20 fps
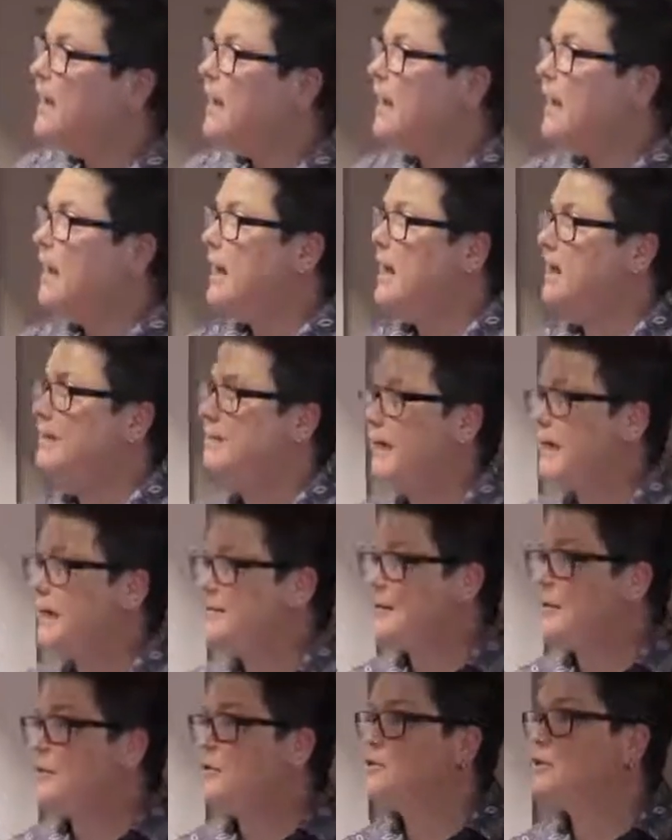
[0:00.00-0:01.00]
and
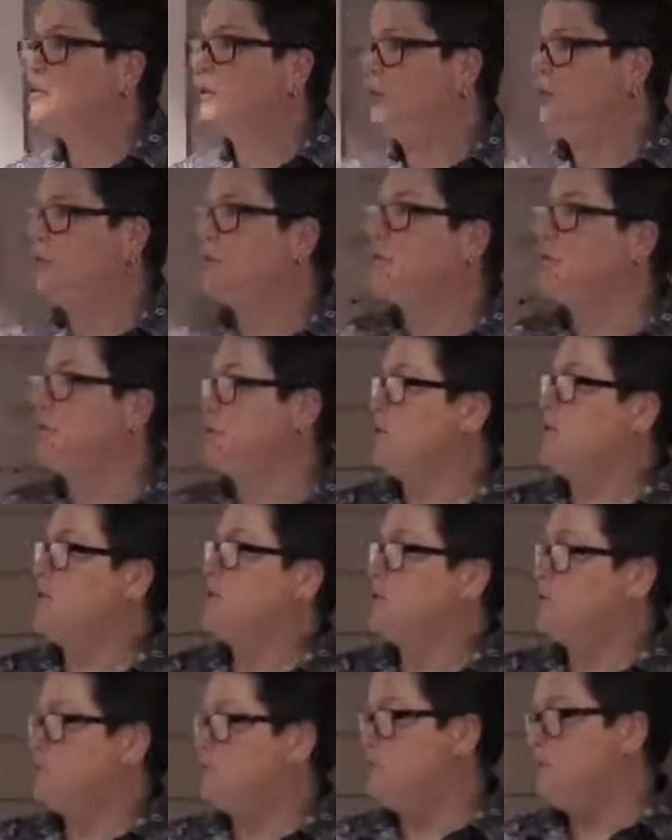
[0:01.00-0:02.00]
that they're secure
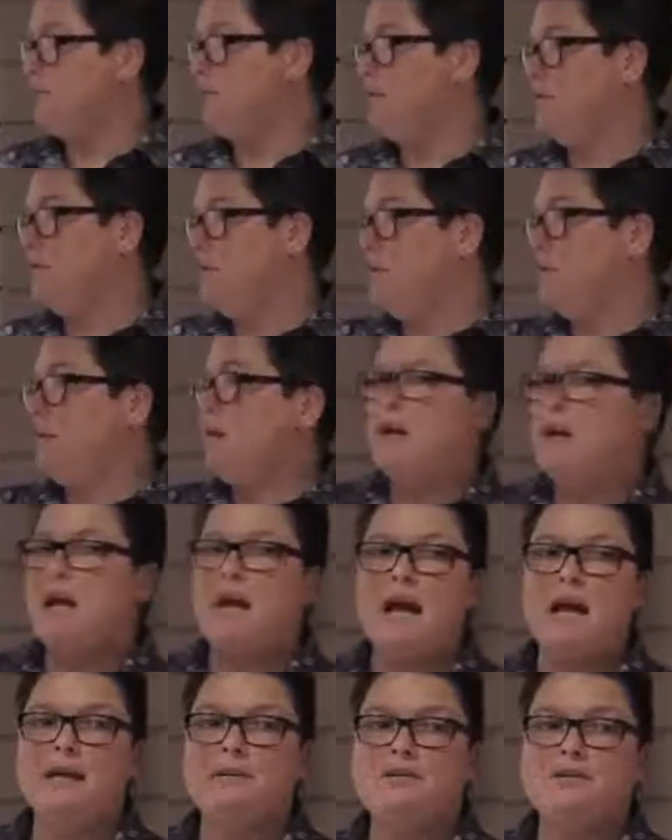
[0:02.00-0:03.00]
servers.
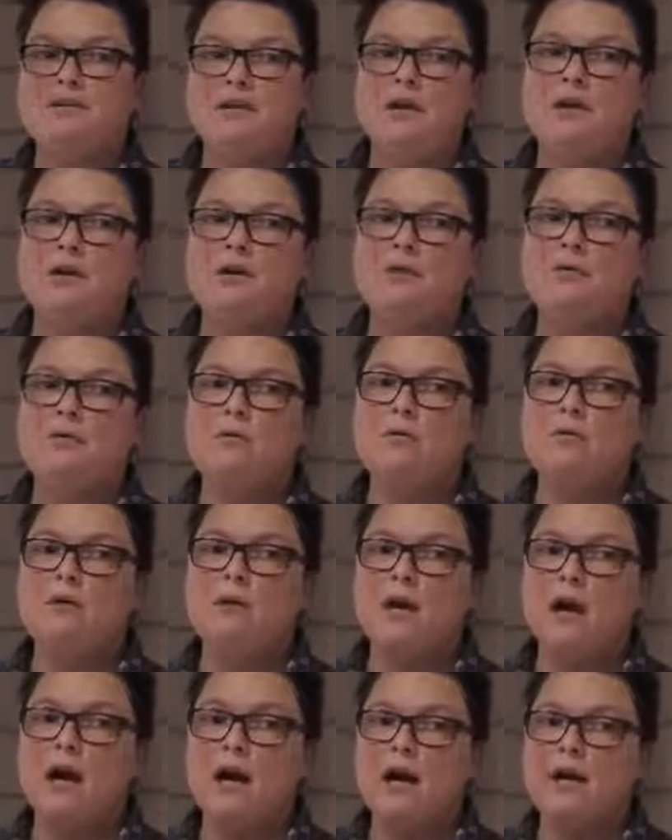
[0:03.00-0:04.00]
And so
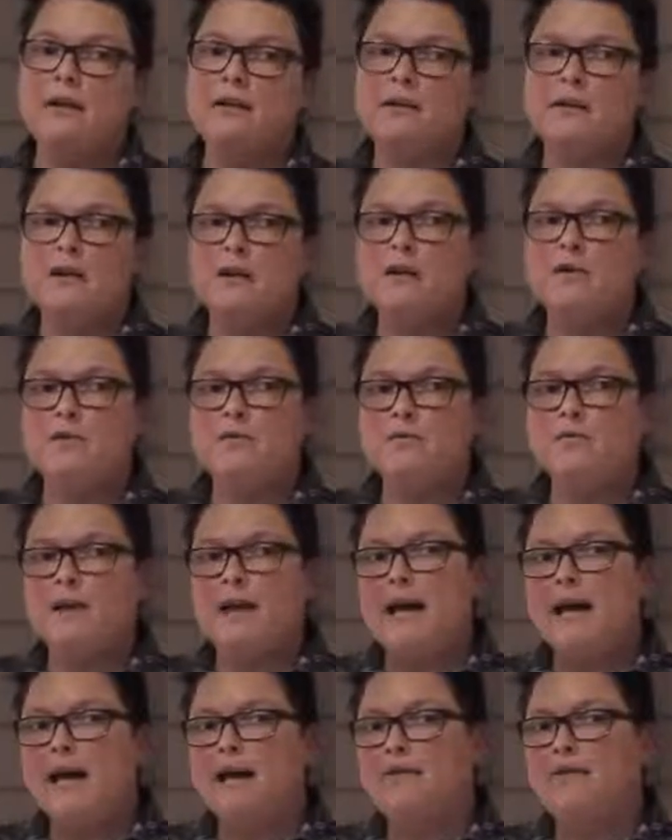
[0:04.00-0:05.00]
I know
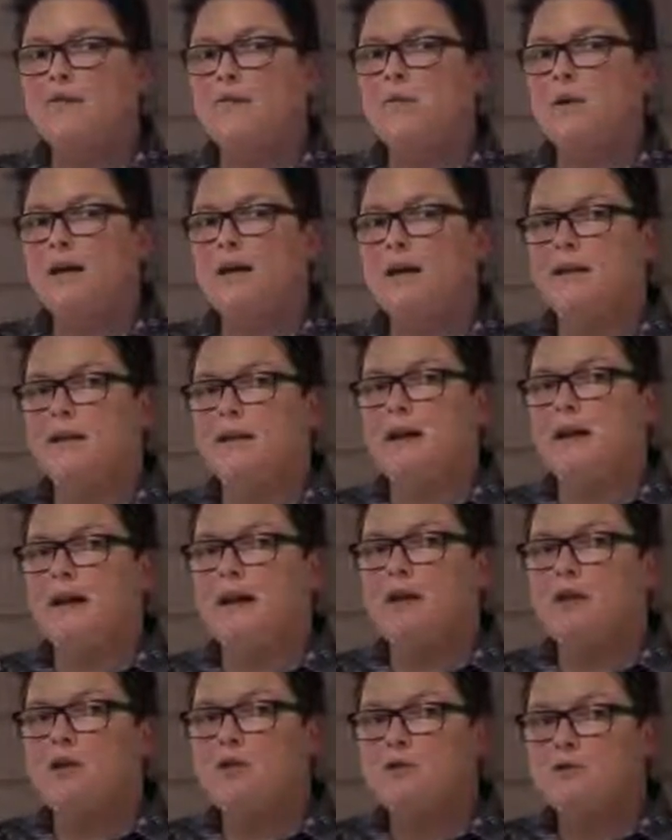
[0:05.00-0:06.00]
that when I
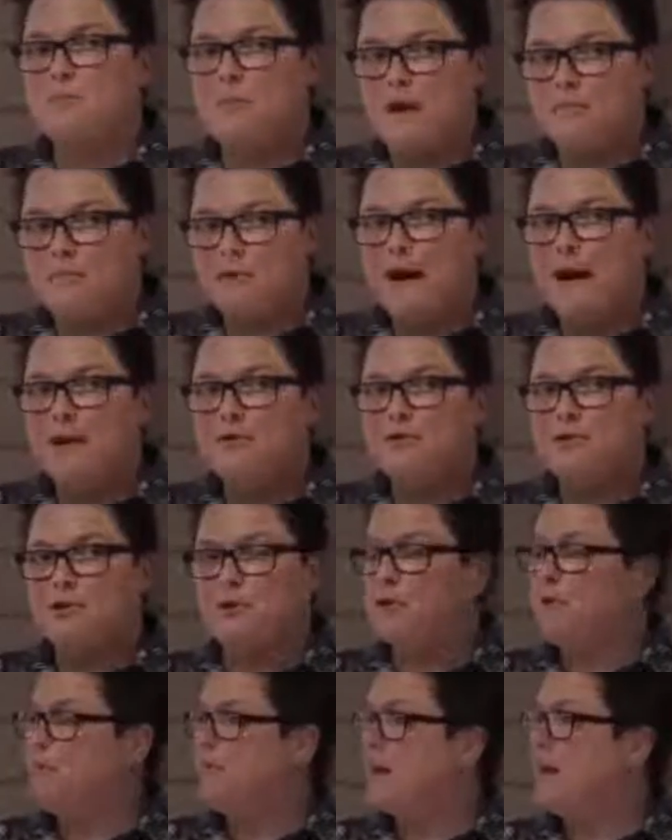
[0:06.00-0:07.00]
close my browser
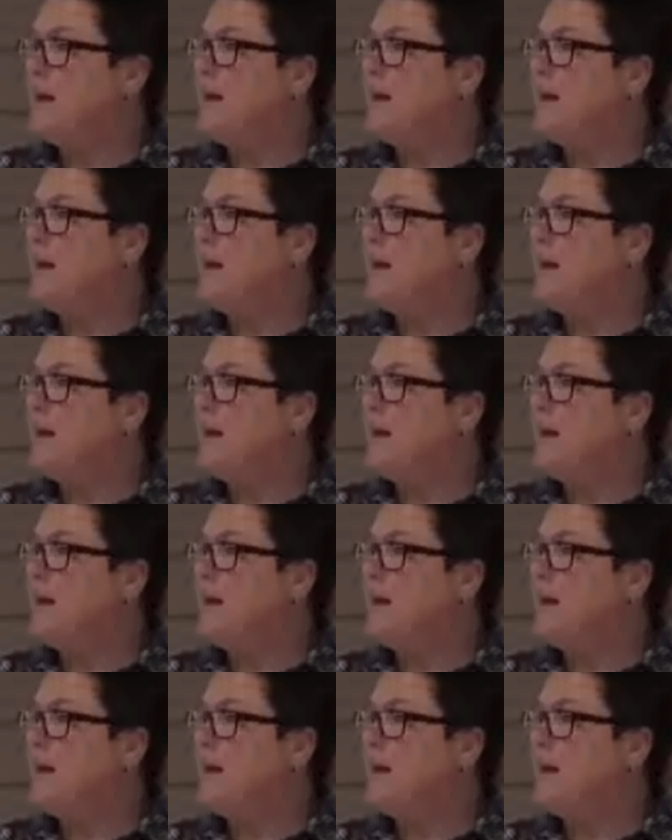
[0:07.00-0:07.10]
and if I